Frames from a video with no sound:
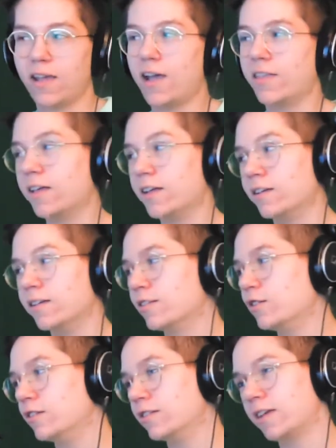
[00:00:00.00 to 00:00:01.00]
And then
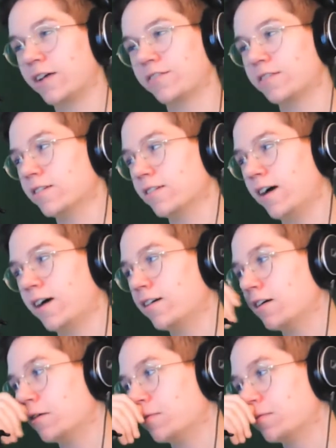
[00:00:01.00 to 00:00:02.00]
you have to I don't
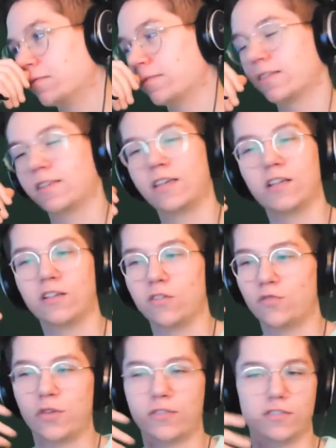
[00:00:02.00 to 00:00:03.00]
know get
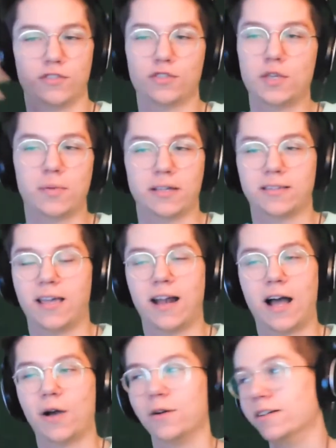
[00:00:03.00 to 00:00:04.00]
to sleep like 10
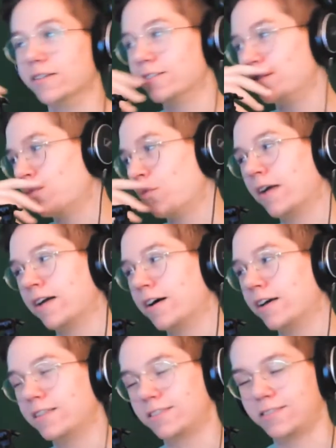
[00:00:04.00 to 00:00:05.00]
hours, wake up. I
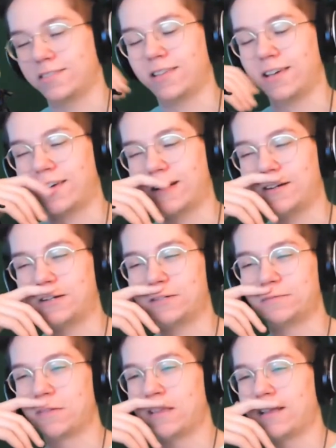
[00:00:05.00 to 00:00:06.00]
don't
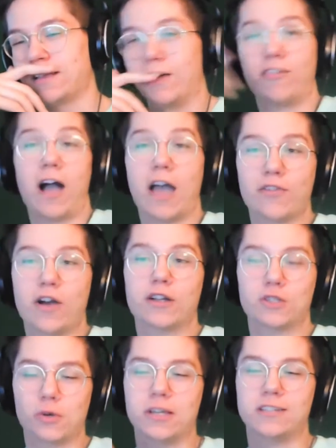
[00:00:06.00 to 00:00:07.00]
know. I found
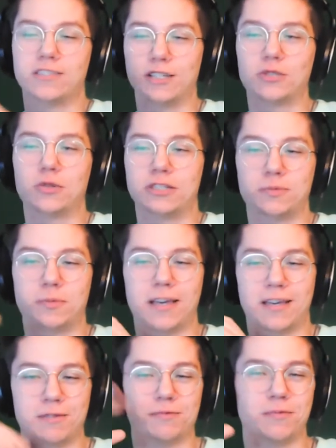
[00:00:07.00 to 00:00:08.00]
Twitch, and Twitch is
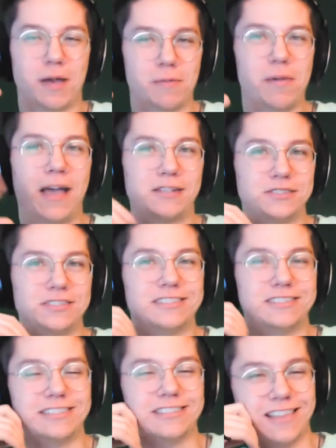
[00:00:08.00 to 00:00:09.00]
my passion
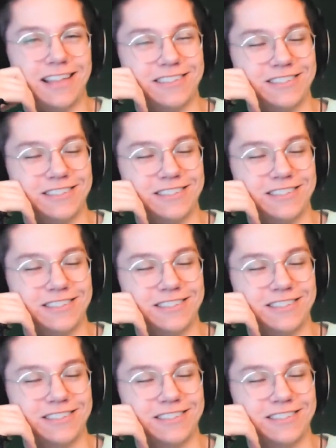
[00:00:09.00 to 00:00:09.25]
since then.